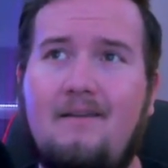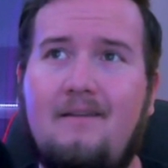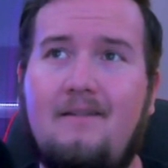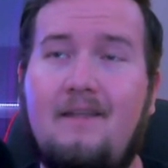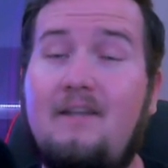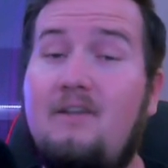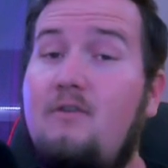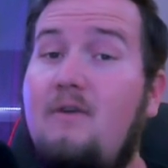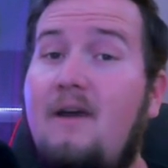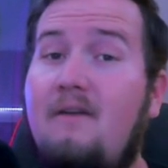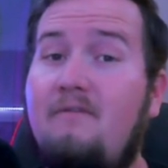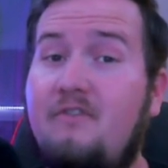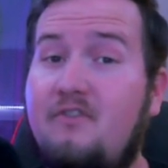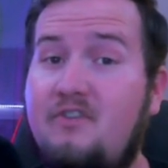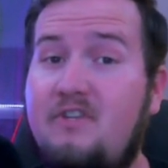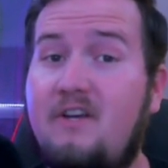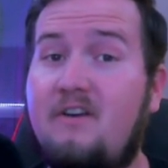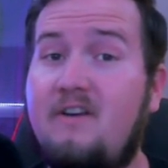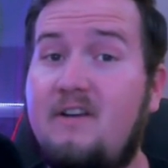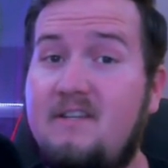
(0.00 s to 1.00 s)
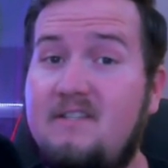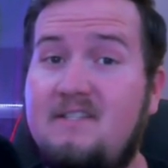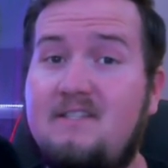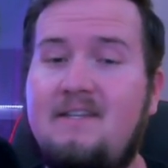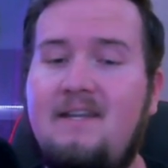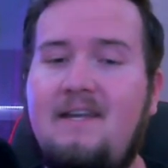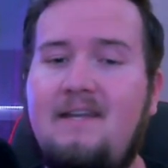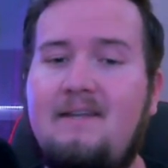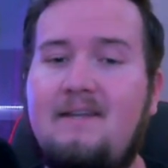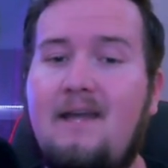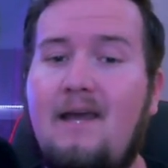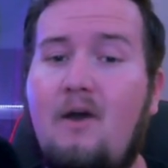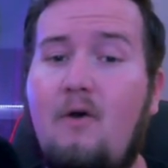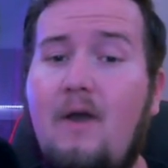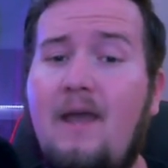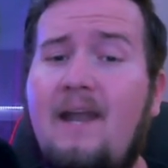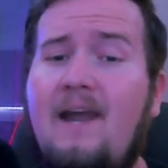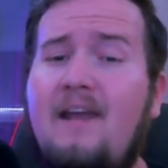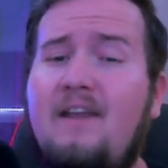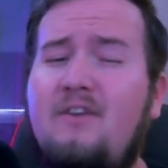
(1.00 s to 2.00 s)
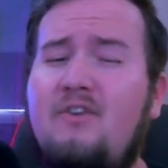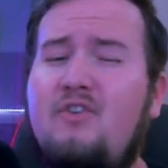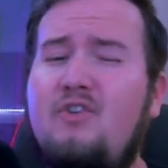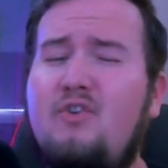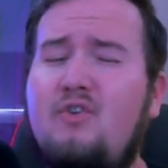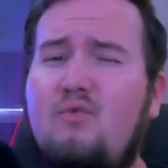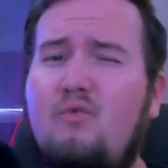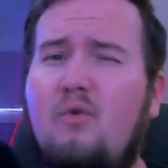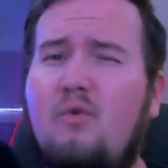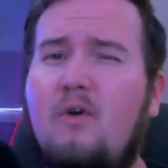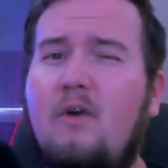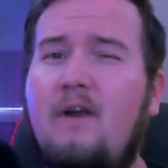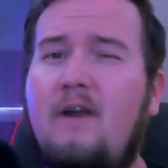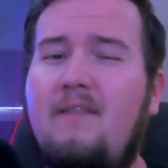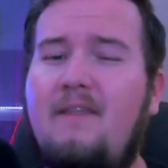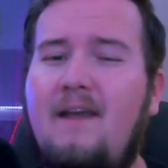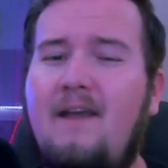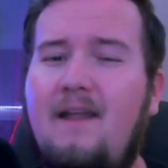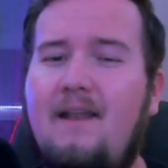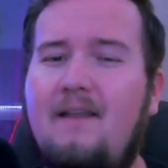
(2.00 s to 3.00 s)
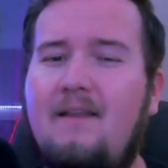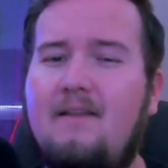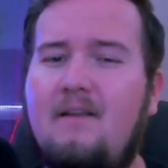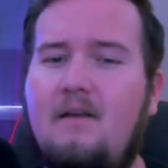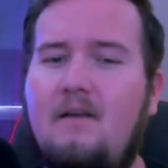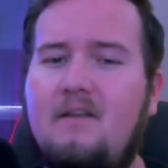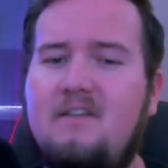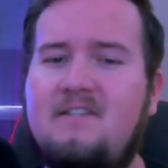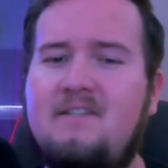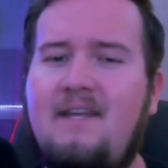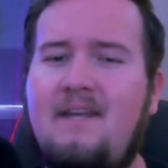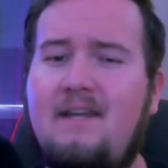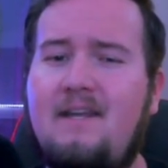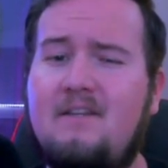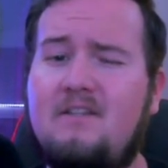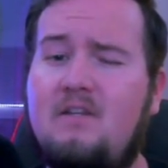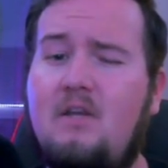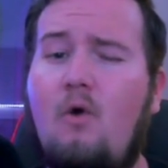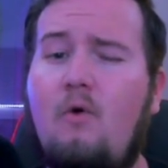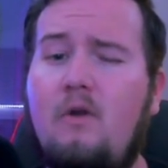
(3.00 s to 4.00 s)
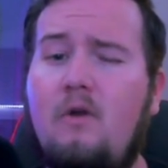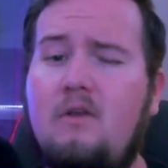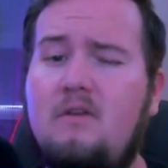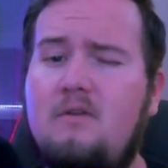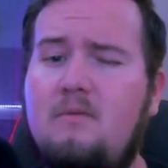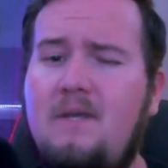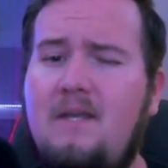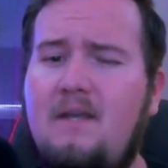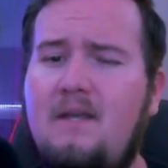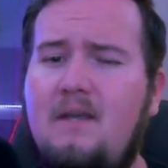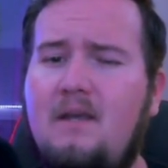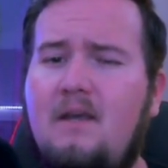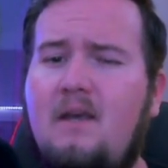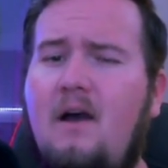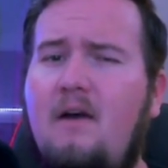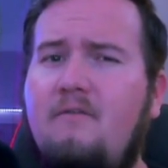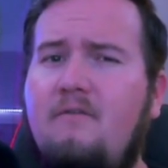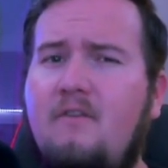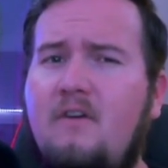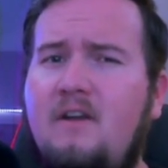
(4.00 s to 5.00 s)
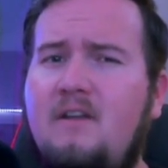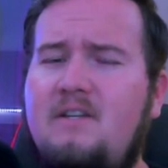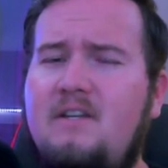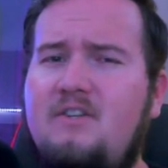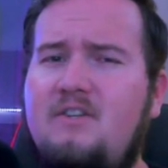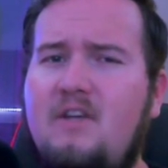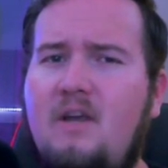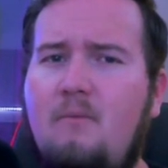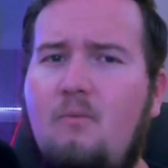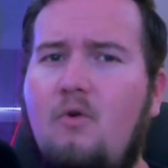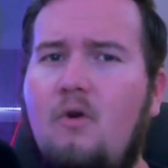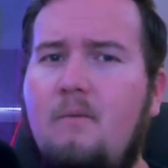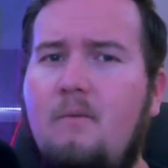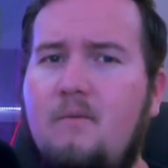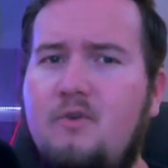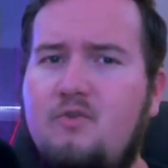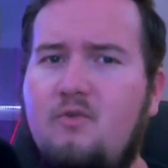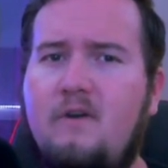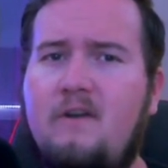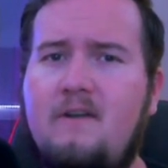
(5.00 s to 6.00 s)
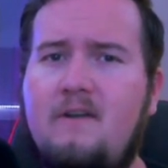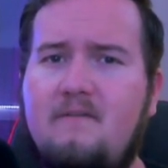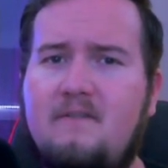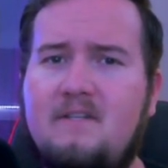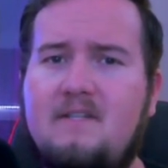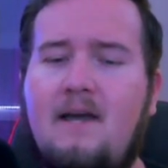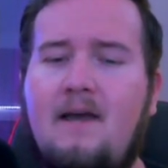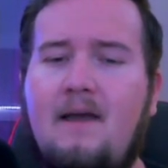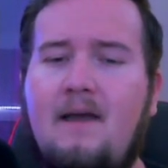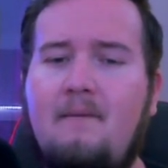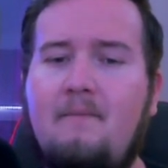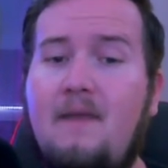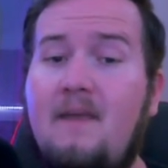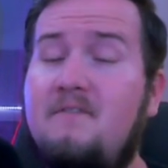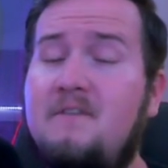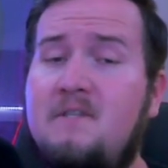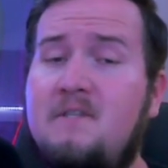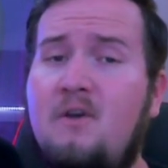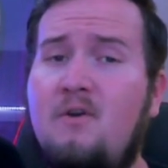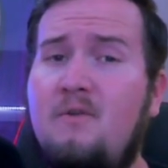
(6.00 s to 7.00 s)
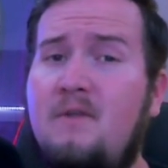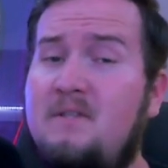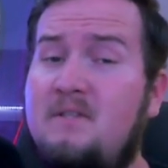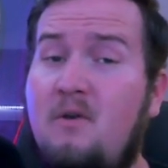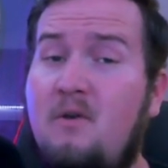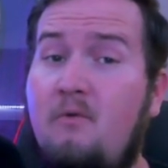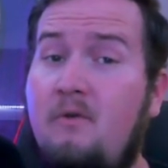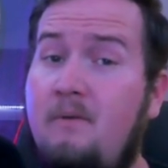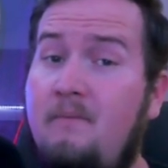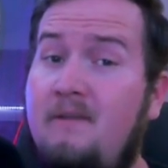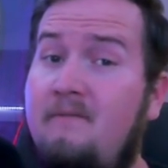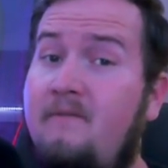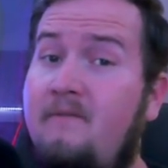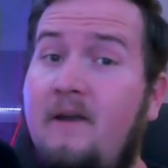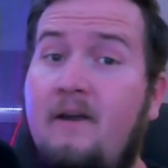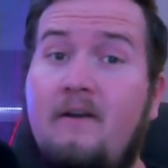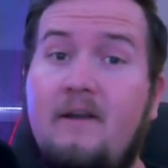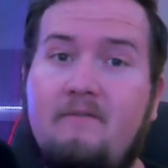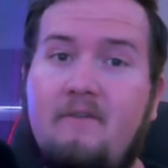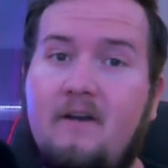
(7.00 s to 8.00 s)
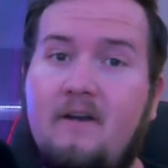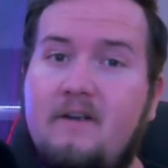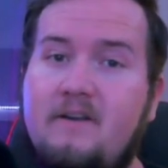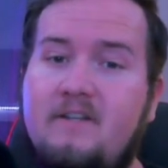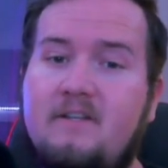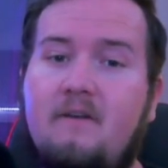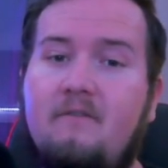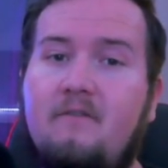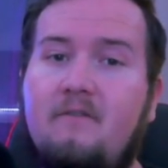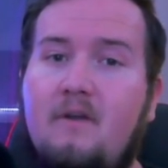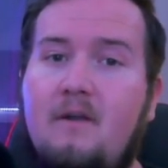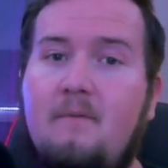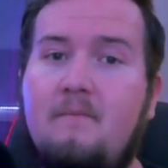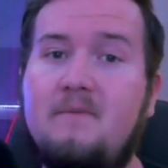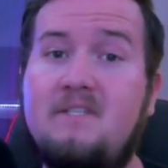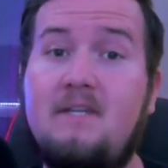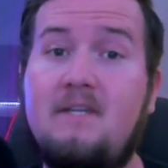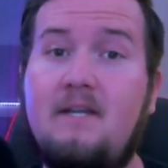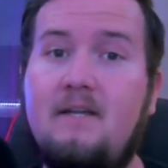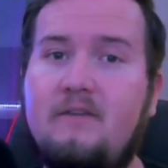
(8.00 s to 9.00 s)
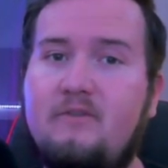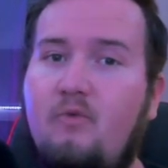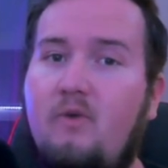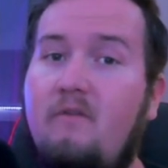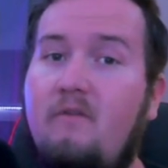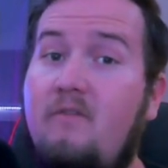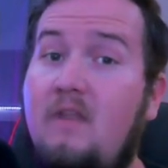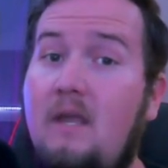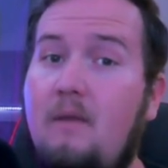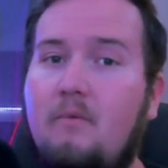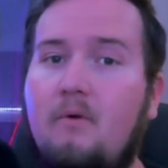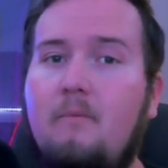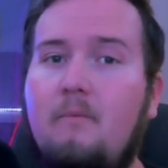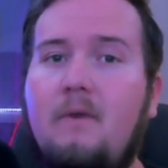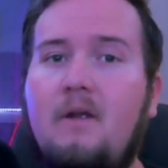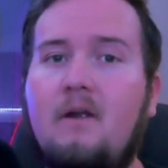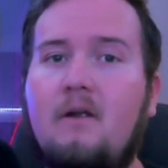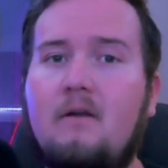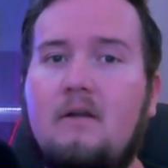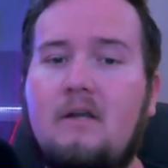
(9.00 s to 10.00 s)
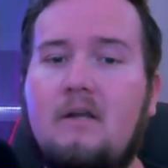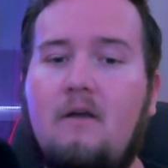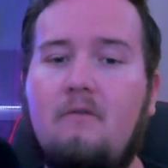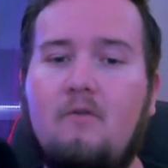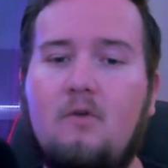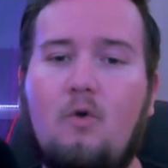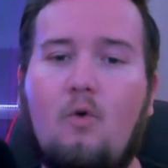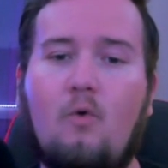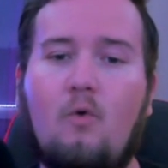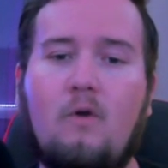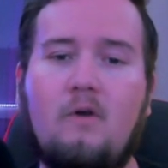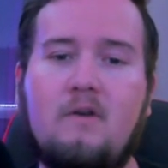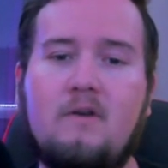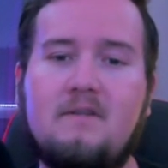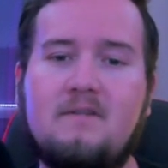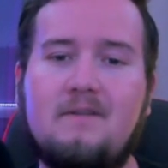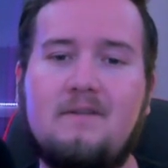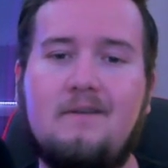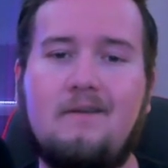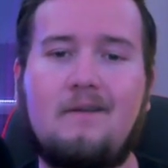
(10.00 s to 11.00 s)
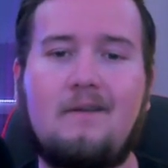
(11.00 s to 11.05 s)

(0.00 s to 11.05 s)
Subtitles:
They do have L'Jarius Sneed now, and I do worry that Sneed is going to be covering DJ Moore a majority of the time. If so, that's going to be very, very tough for him. Sneed is one of the premier cover corners,